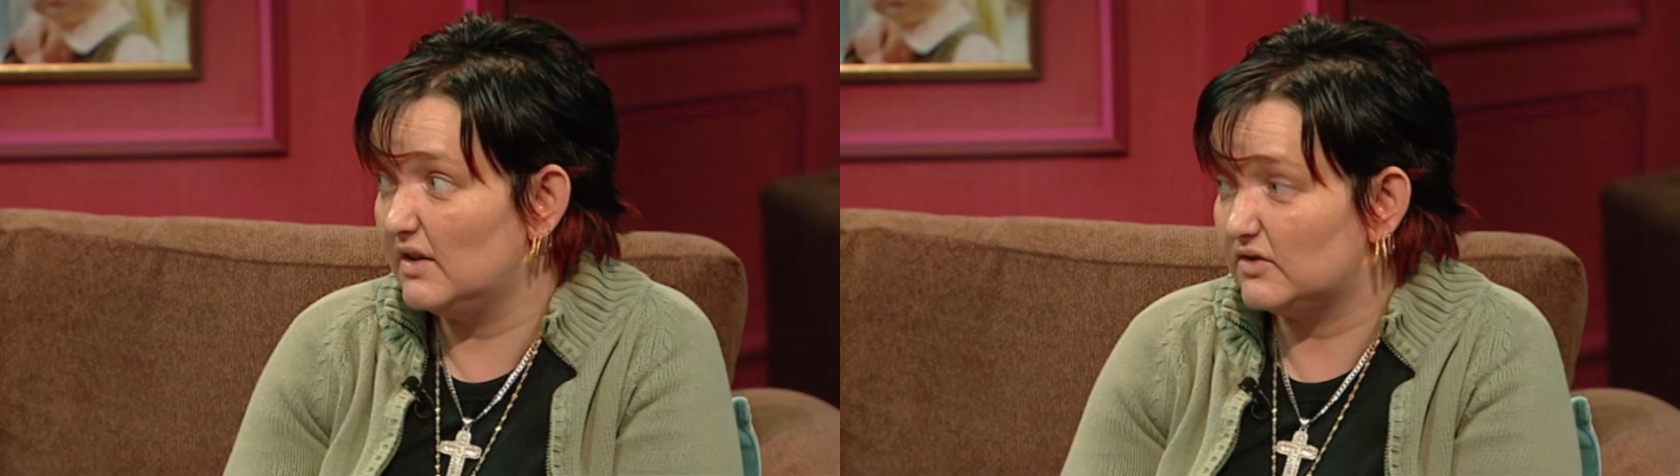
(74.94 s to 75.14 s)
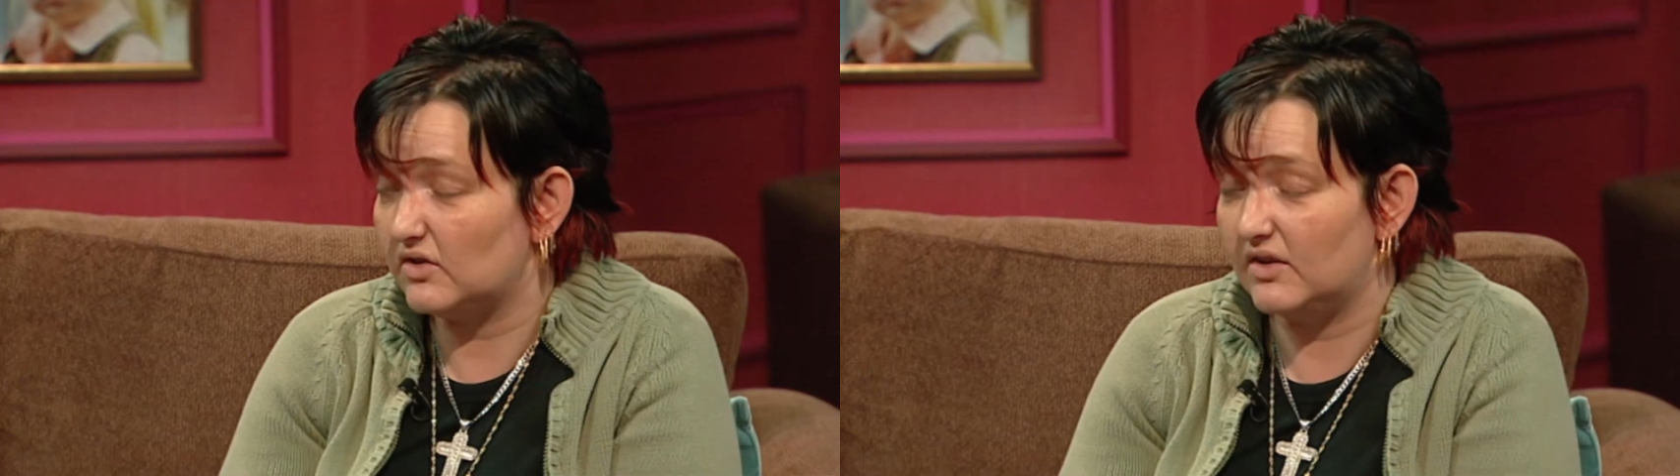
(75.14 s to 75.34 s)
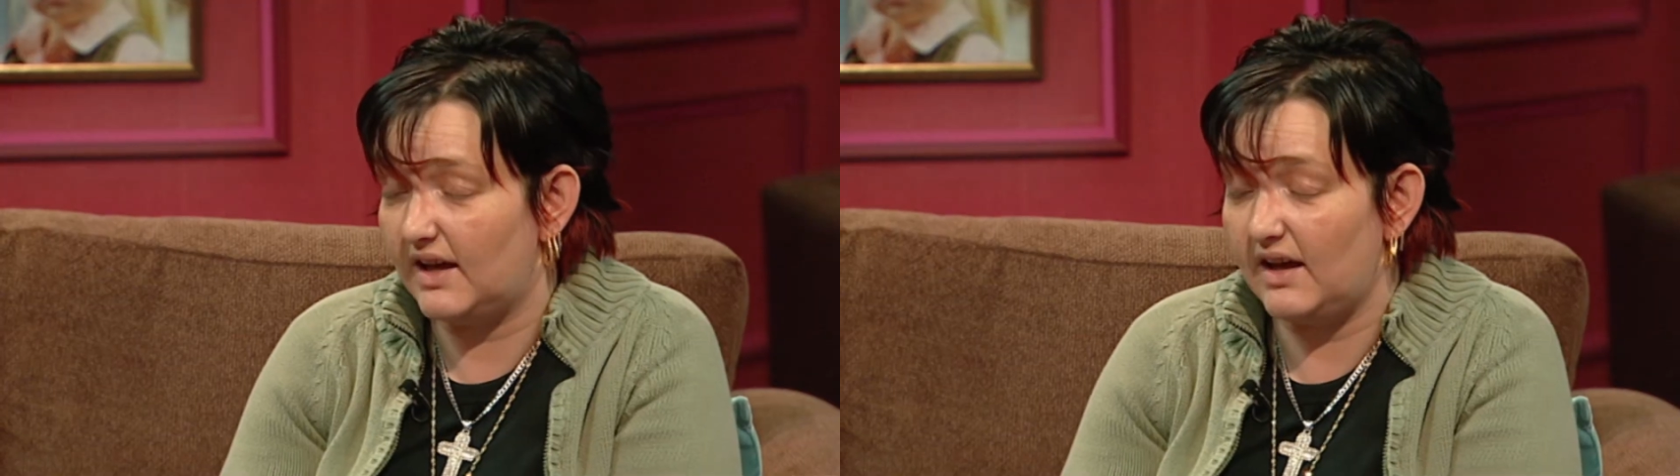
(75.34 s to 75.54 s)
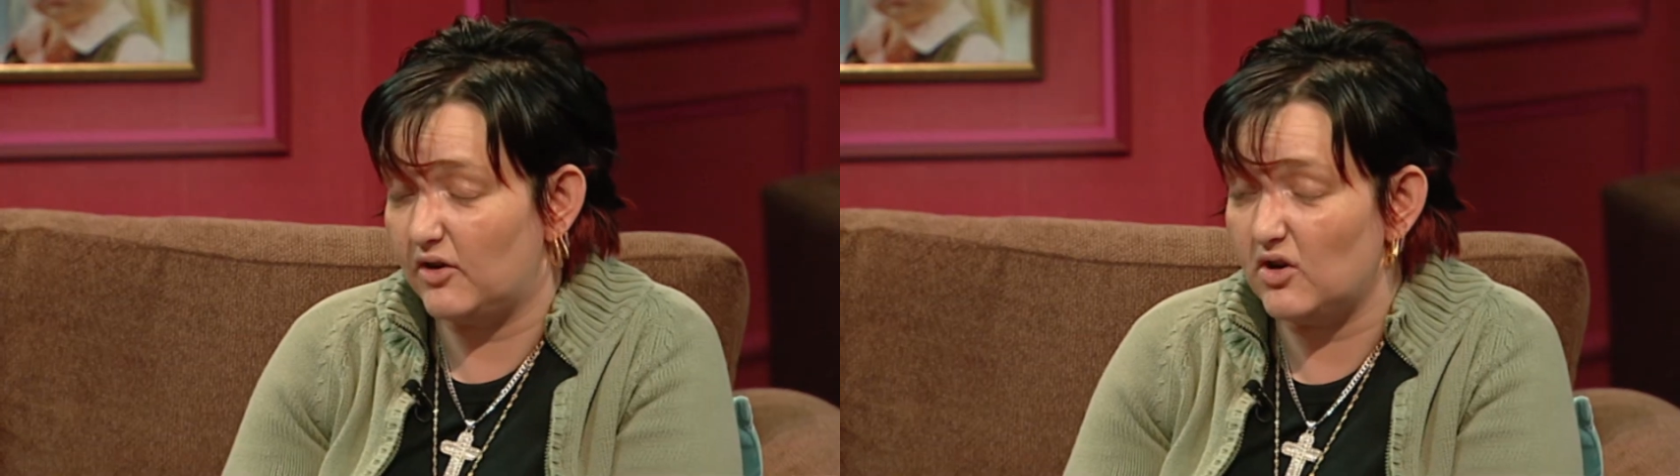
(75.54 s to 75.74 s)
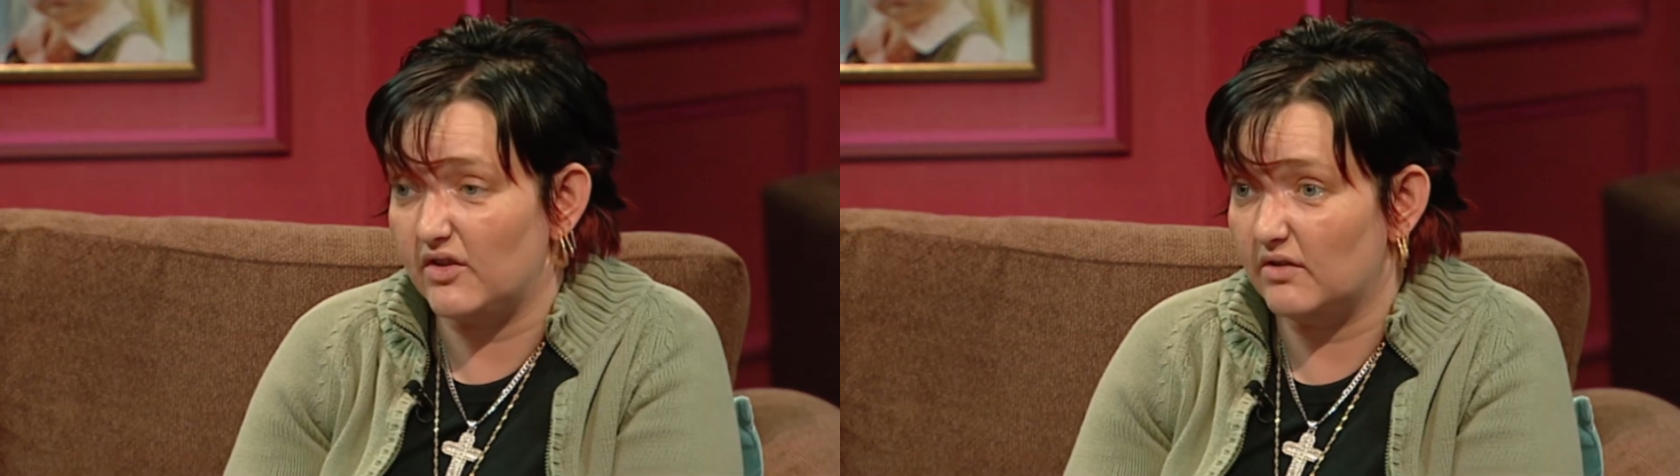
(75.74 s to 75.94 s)
So yeah, I
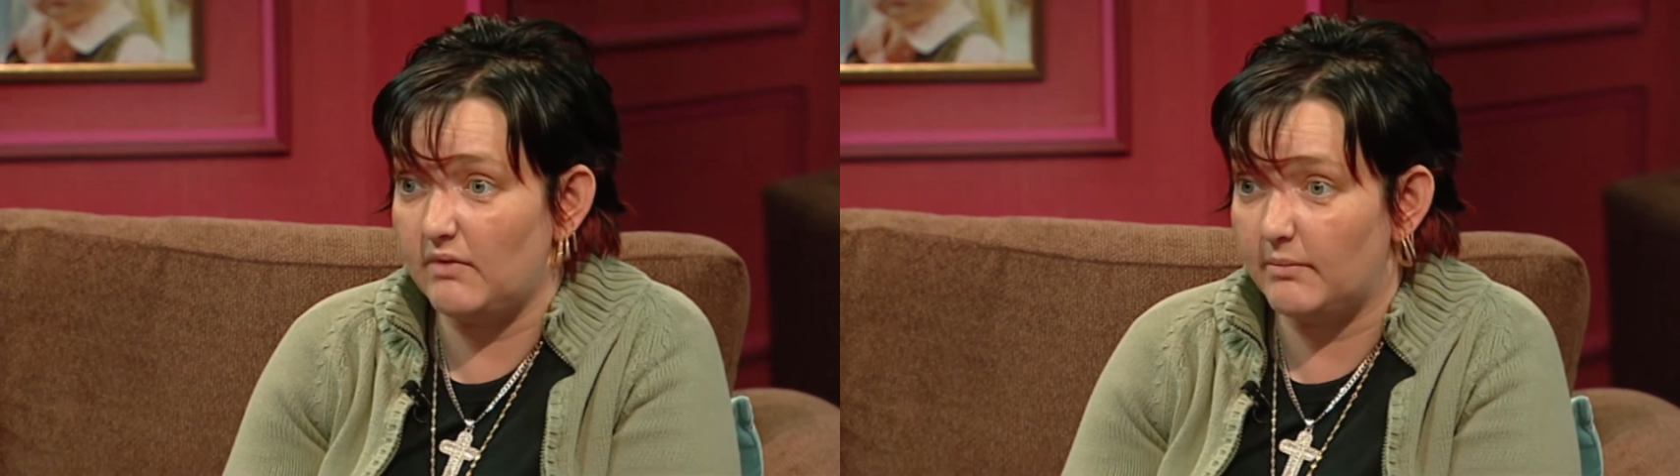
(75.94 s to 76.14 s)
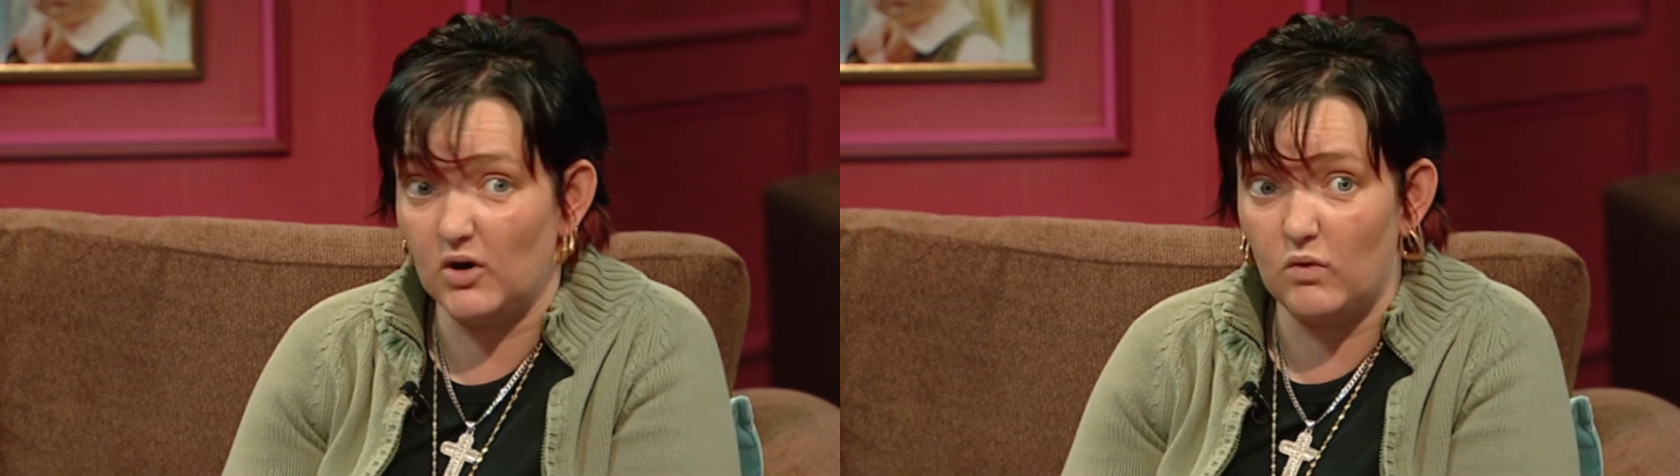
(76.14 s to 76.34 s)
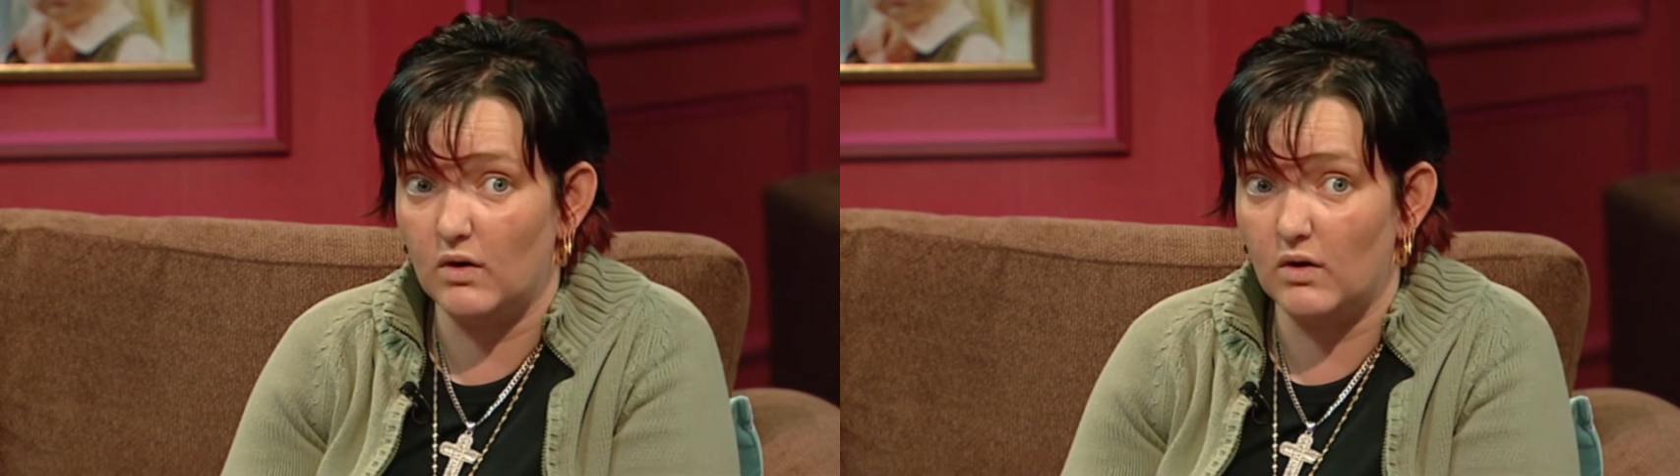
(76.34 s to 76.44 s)
know that when we go